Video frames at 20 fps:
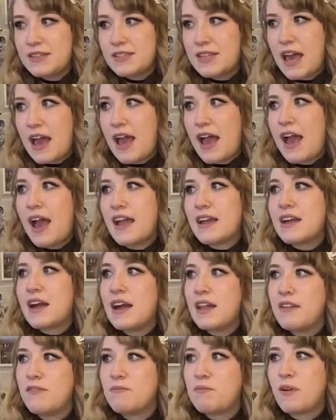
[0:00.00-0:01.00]
that I
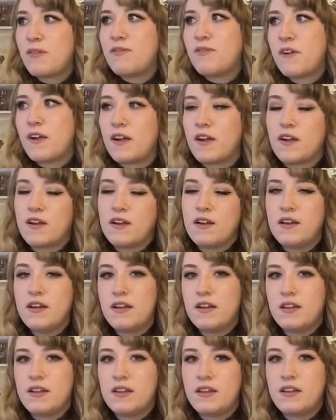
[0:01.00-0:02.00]
kind of prefer
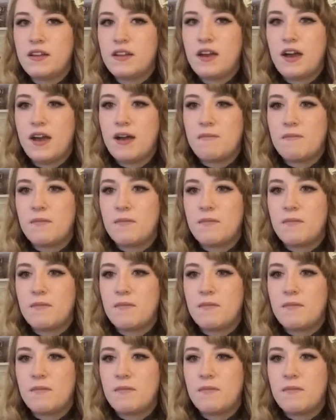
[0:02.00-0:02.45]
um,